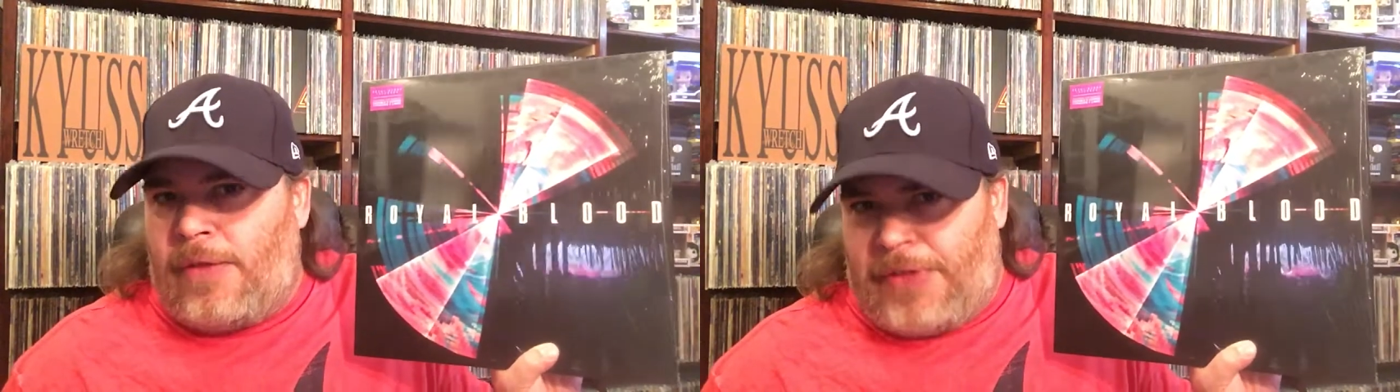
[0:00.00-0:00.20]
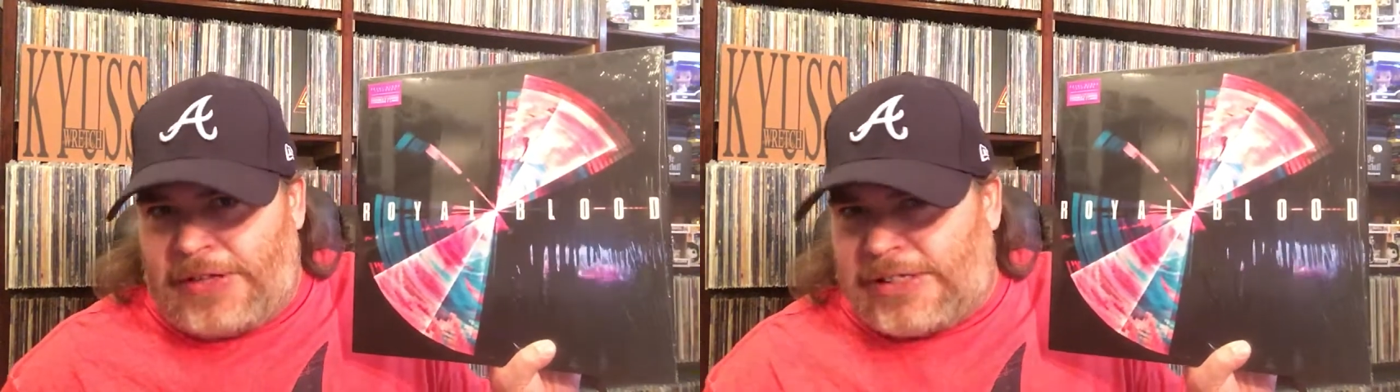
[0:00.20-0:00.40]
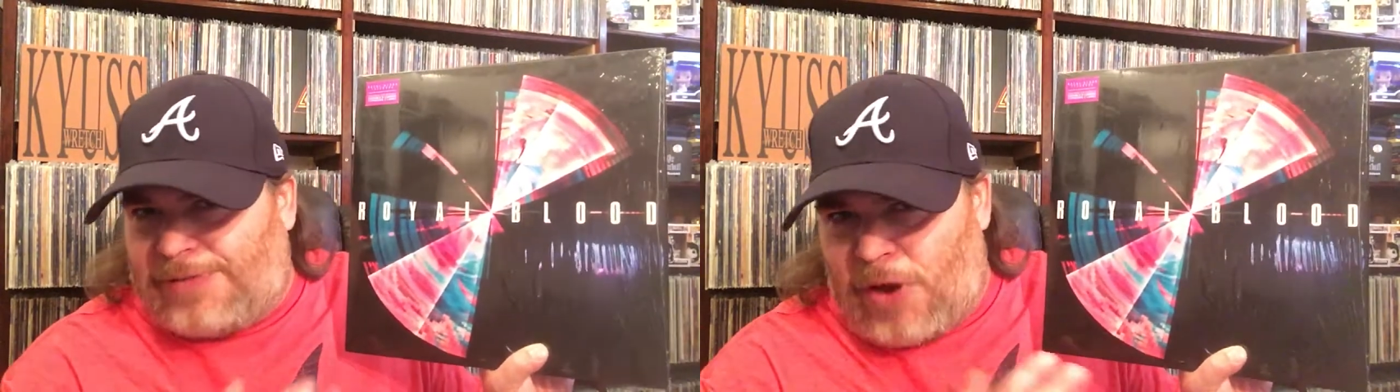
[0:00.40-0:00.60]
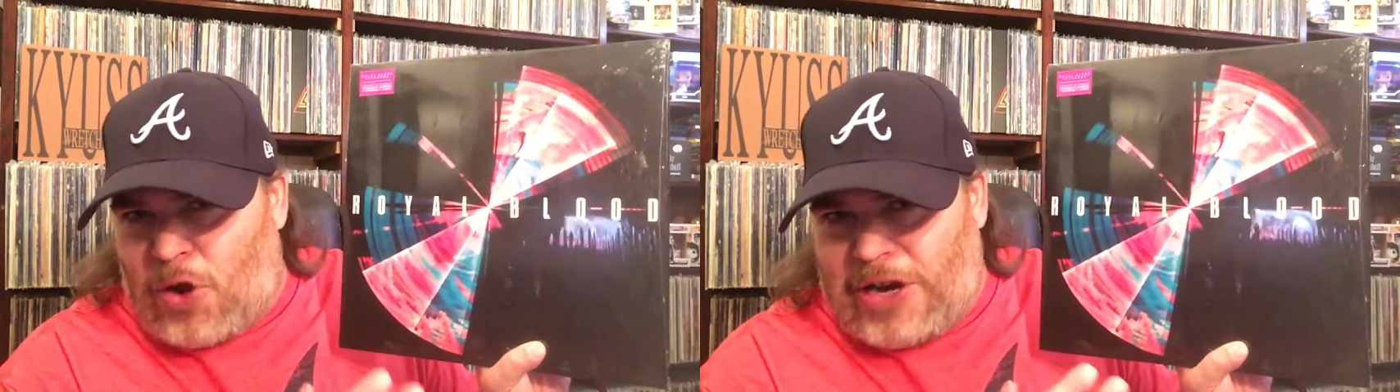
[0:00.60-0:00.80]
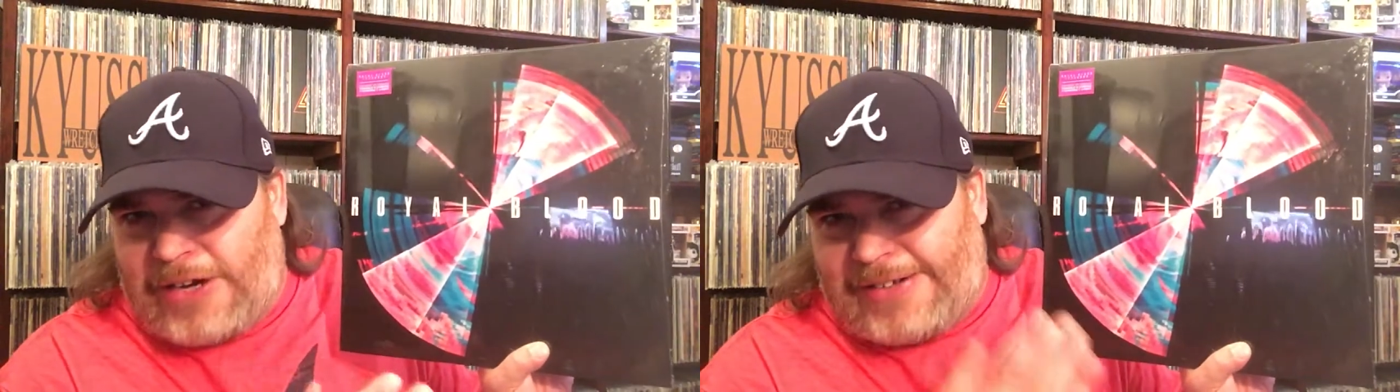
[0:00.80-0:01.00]
This is
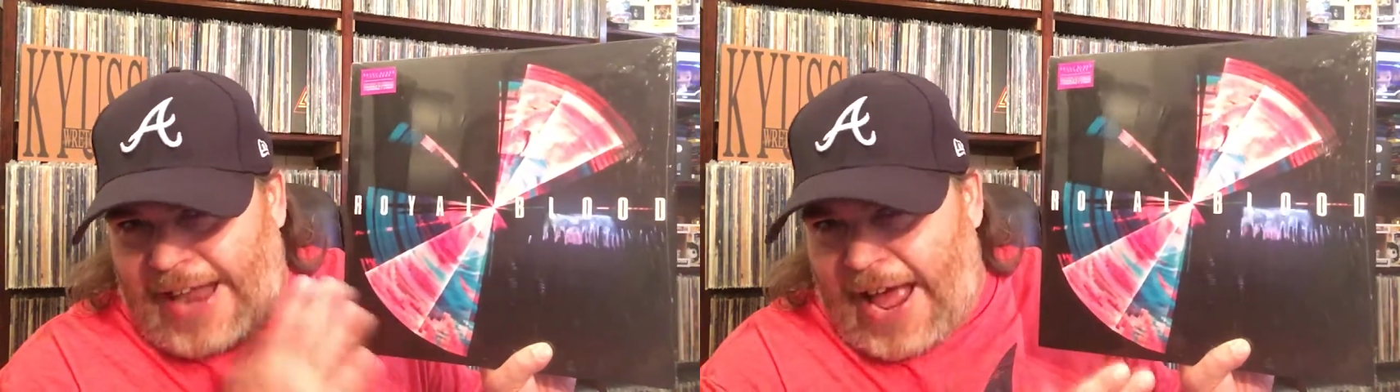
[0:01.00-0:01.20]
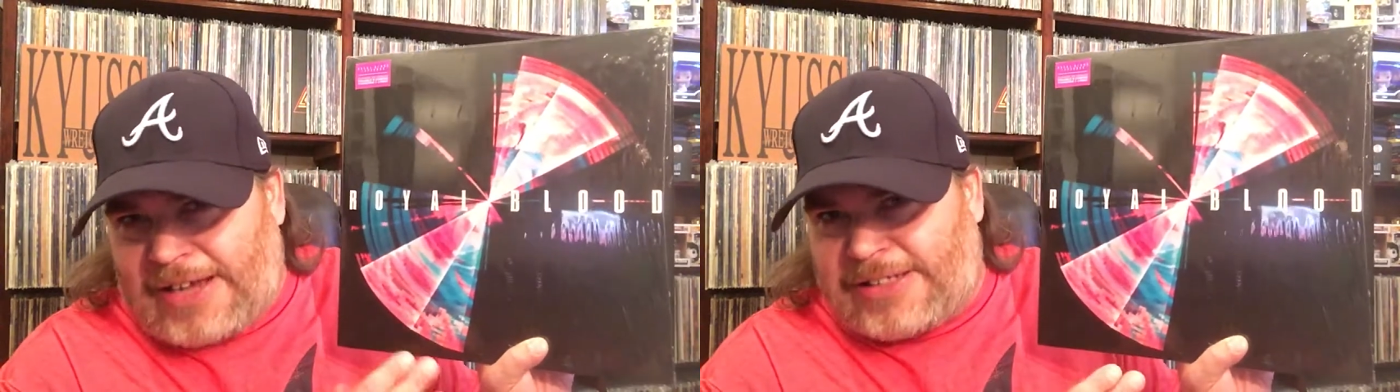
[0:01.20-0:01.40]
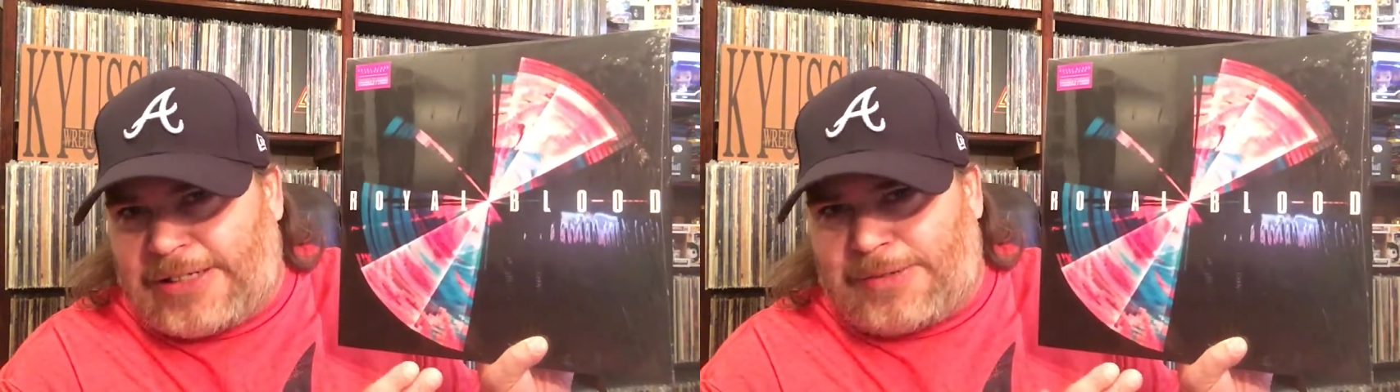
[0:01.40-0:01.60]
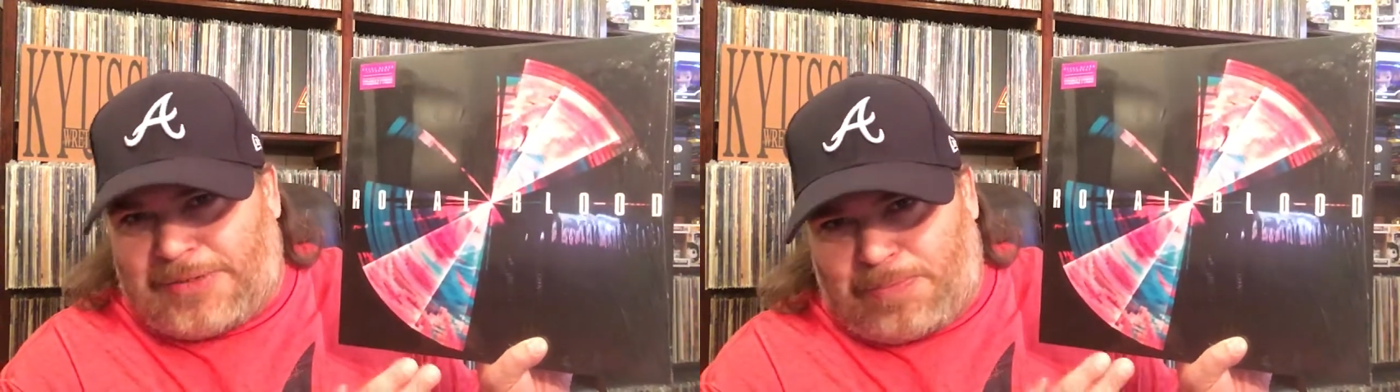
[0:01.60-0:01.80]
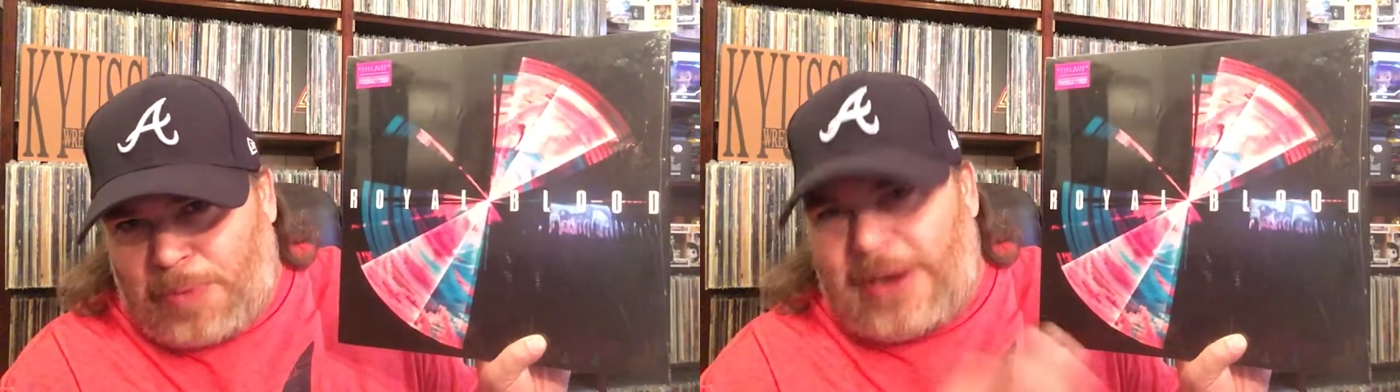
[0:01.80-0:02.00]
very dance,
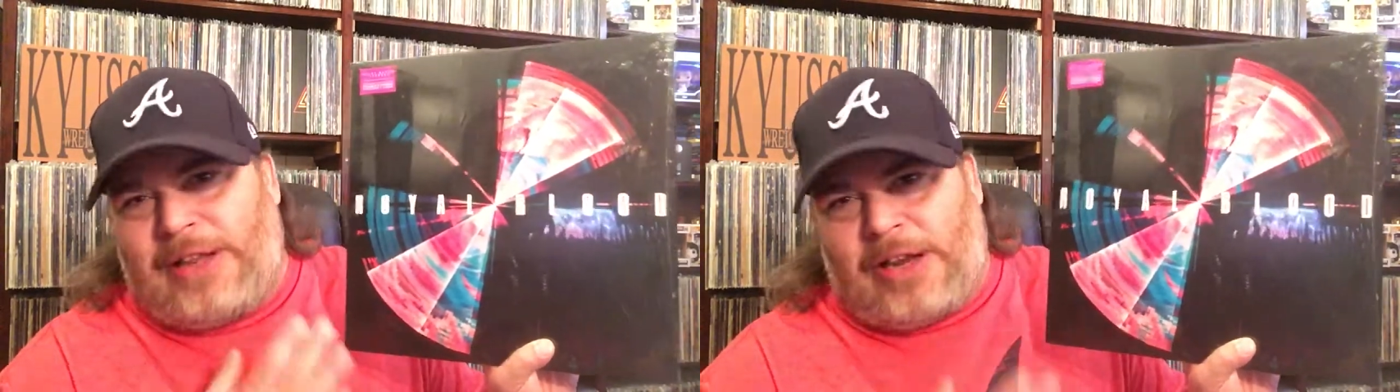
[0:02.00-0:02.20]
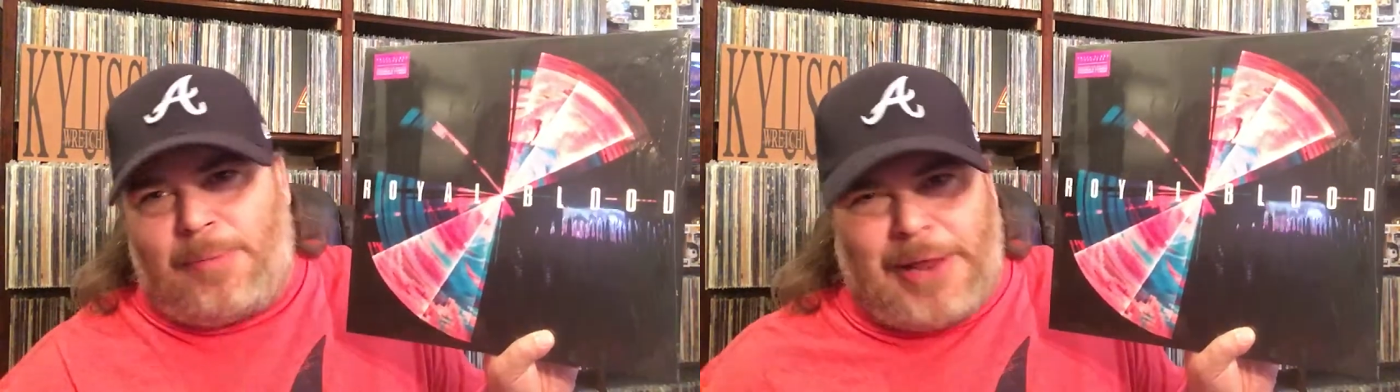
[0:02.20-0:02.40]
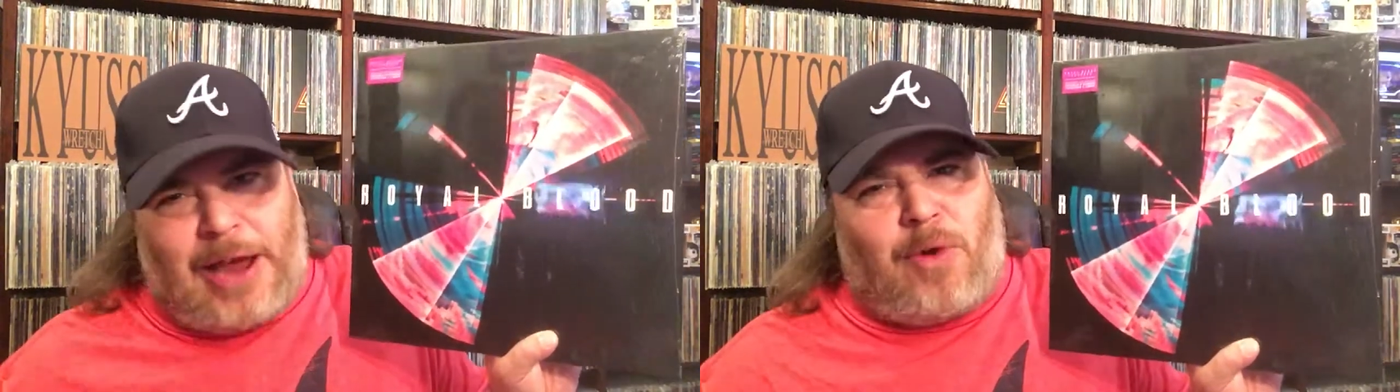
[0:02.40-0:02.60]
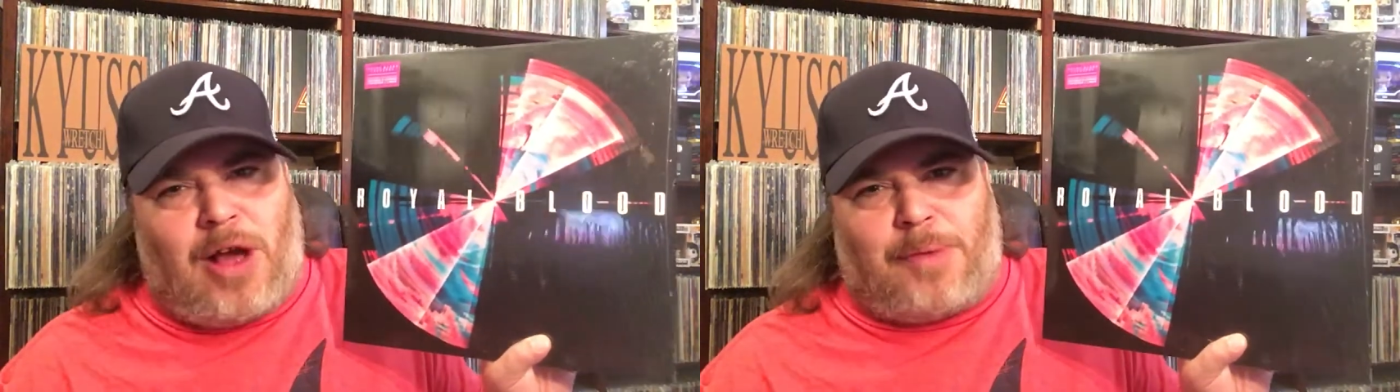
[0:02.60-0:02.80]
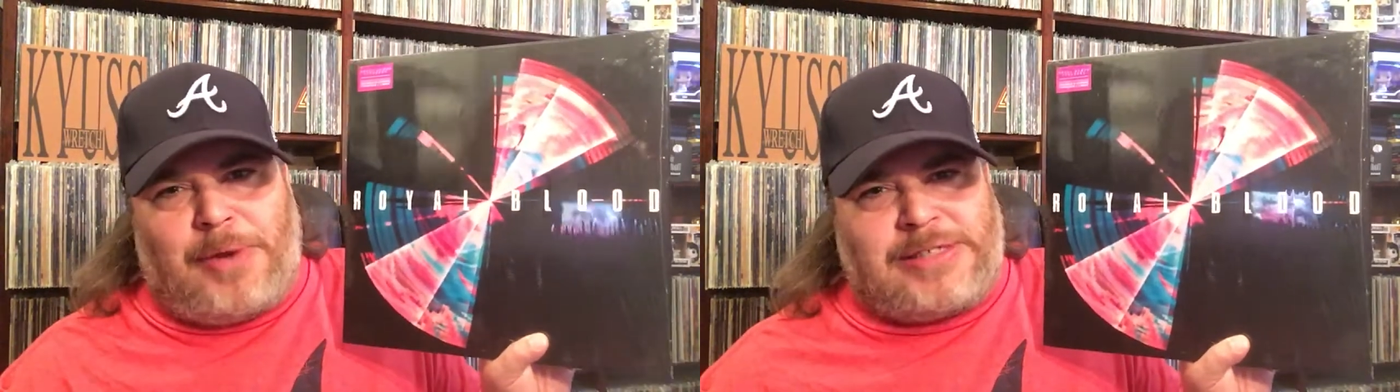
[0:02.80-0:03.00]
but a little bit of
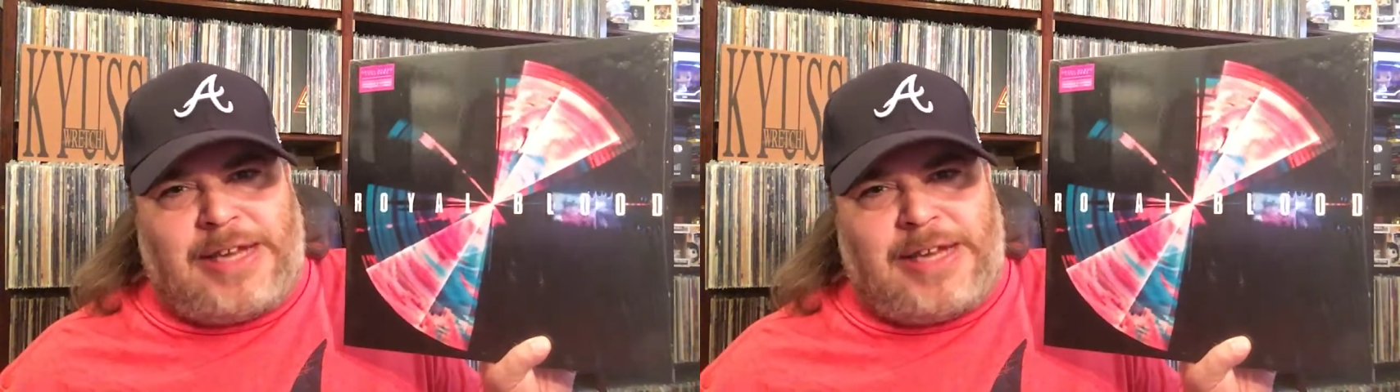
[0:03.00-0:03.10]
rock mixed in.